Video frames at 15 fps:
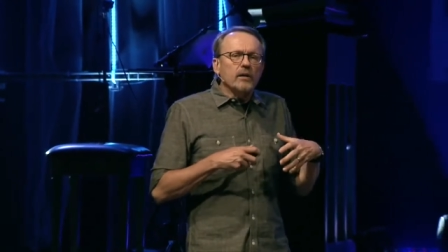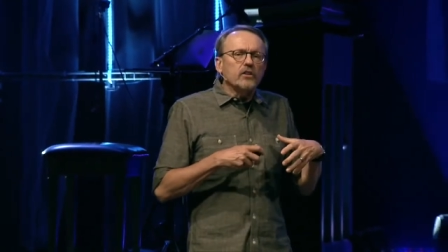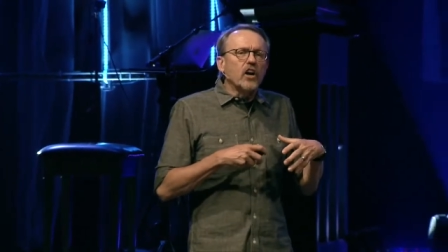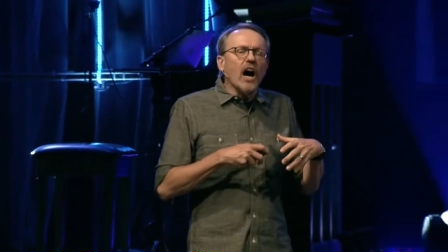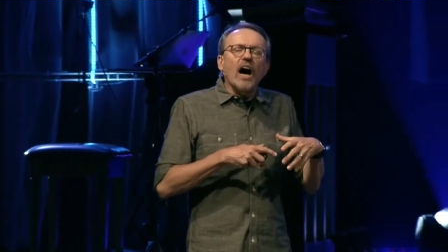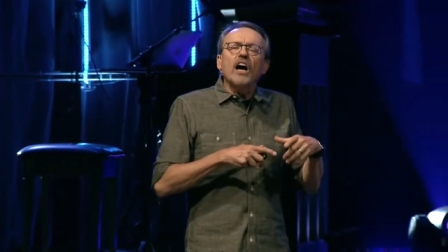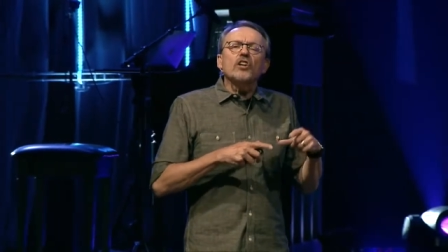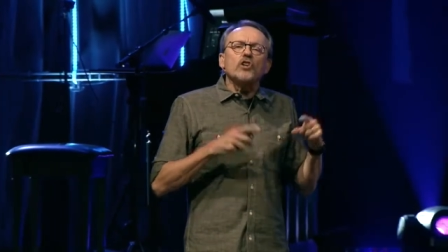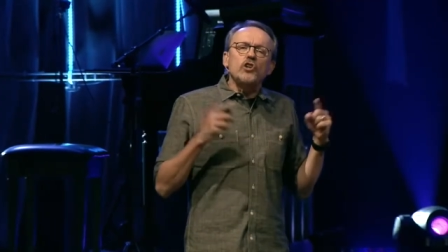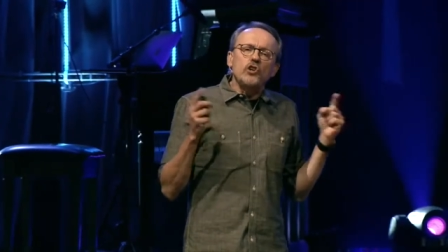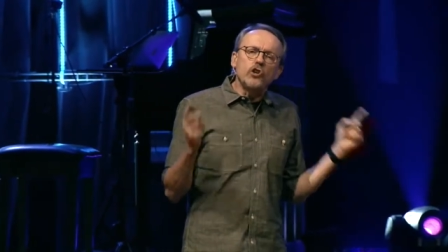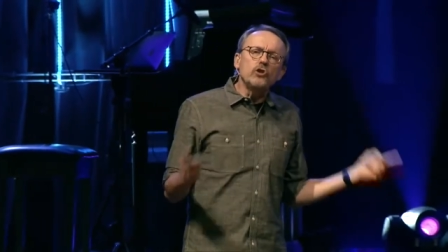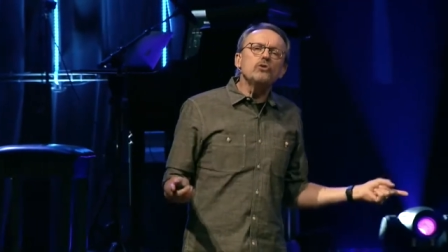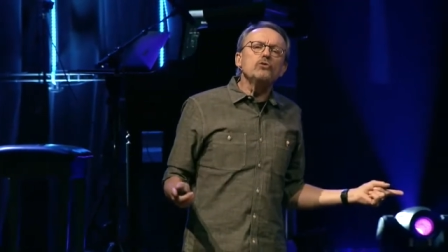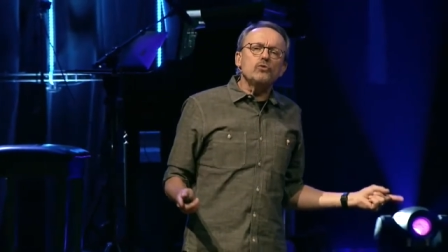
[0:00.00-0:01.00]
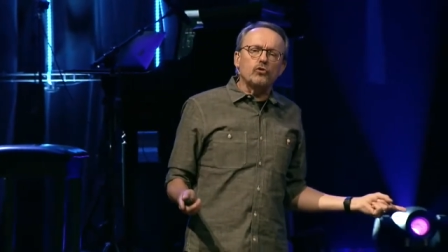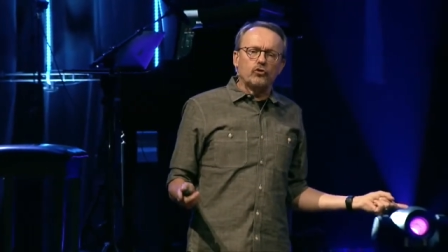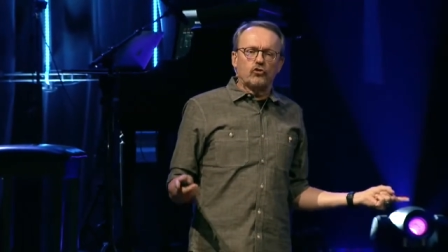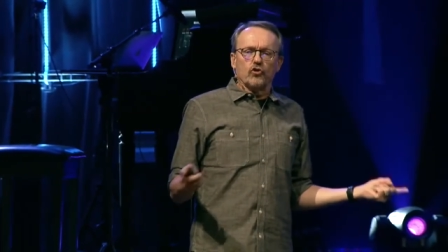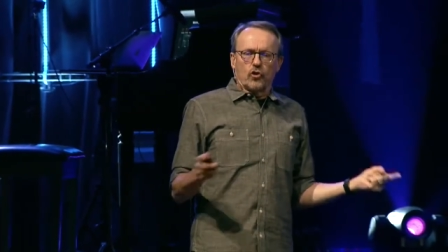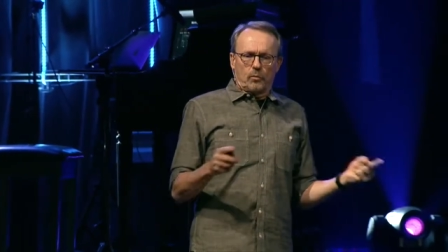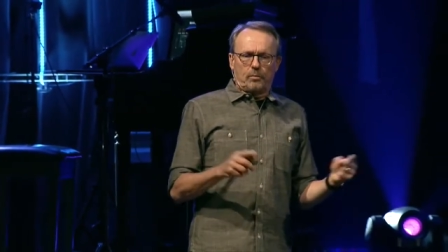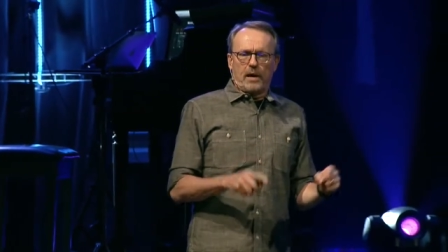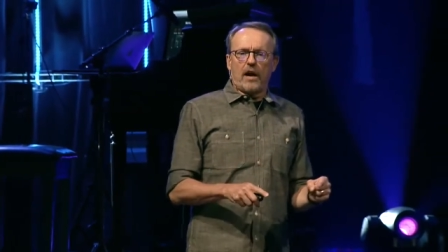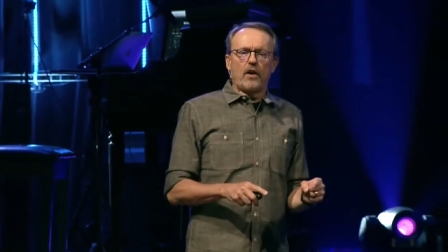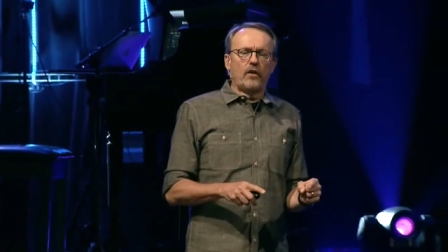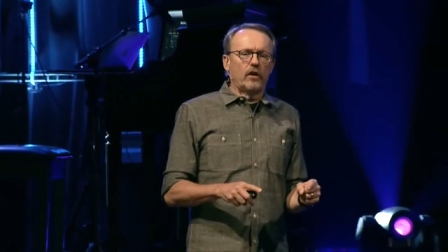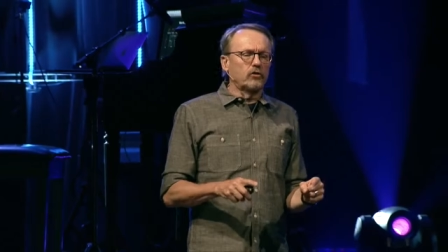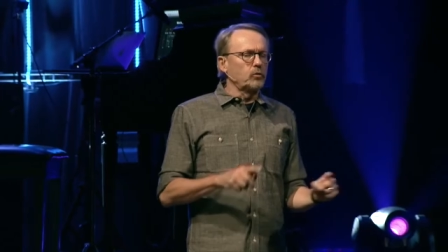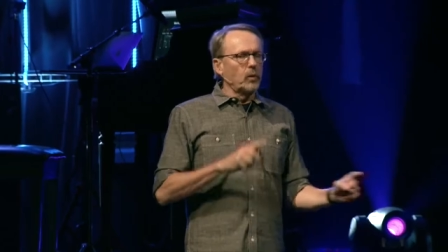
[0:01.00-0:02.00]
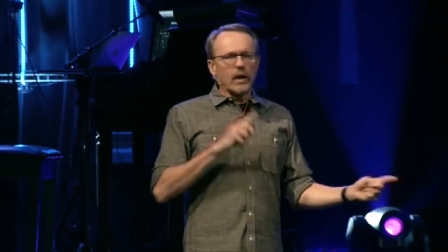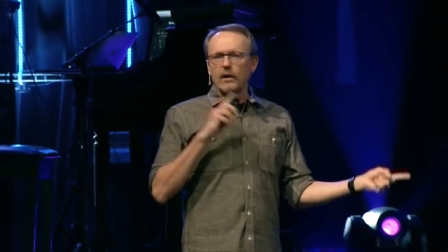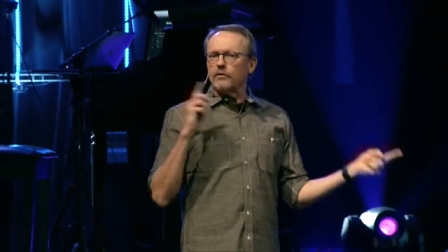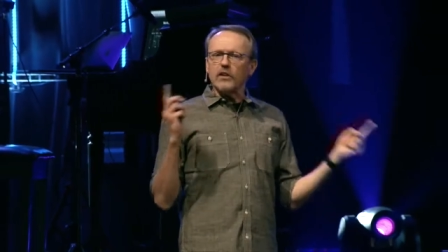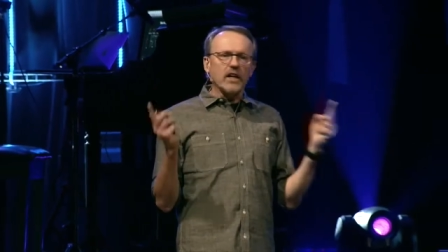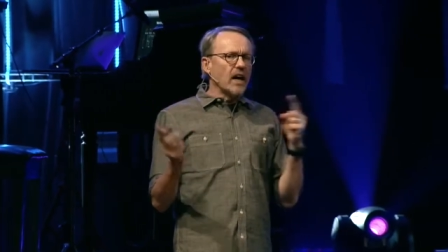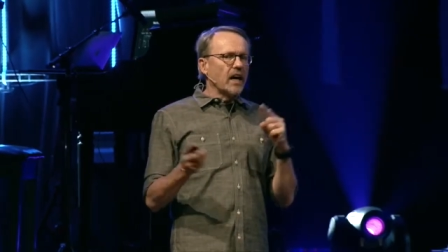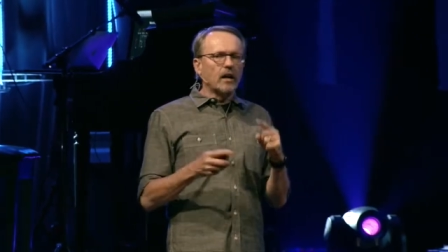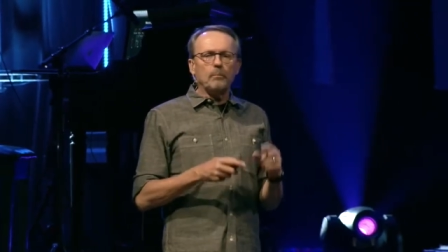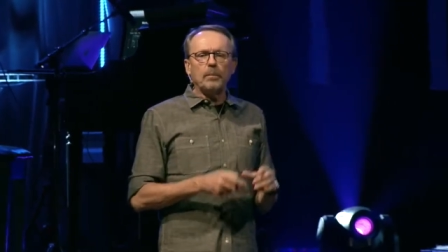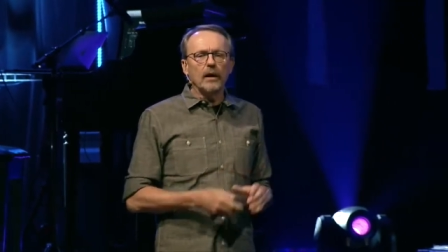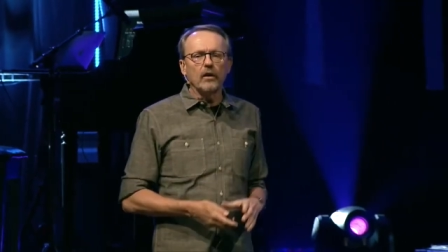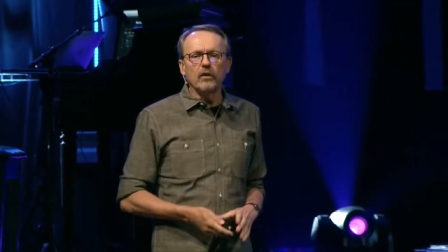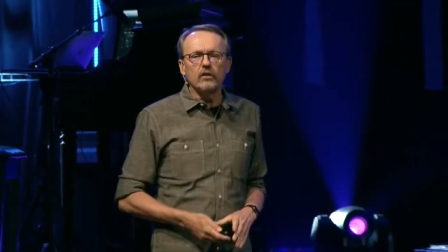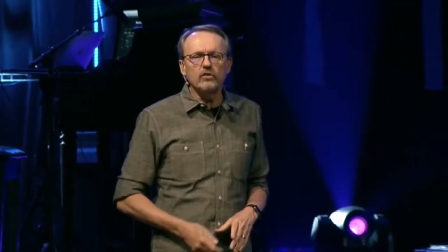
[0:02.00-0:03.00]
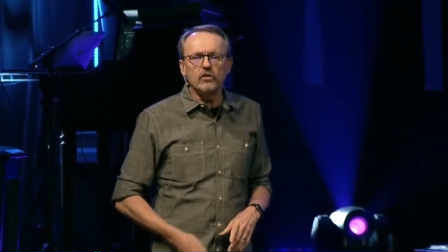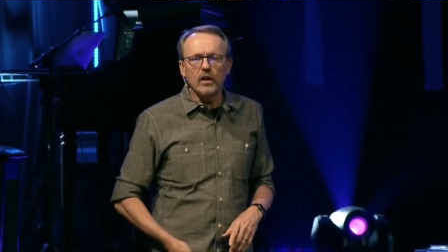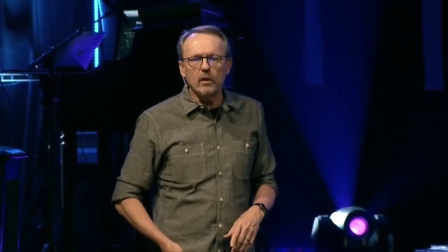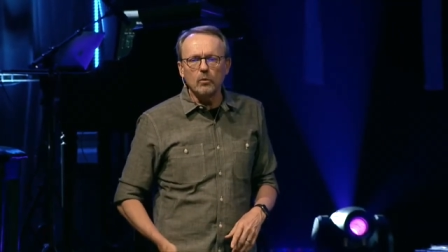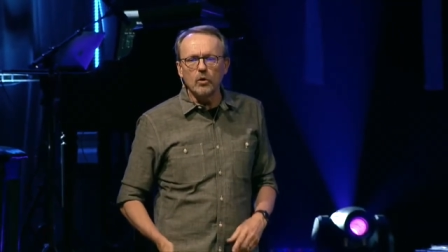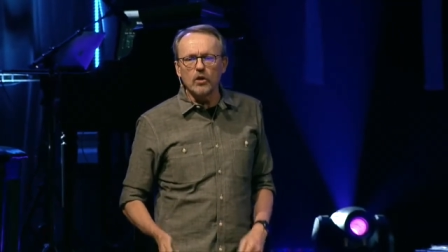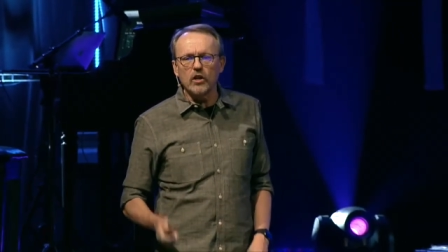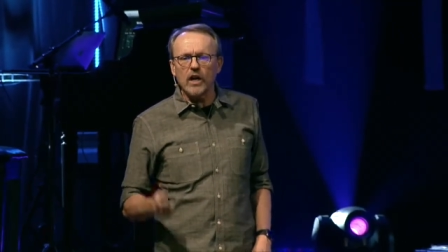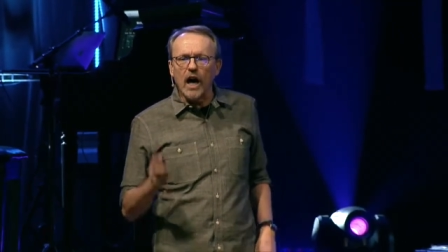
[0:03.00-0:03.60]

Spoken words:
God used your parents, whatever kind of parents they were,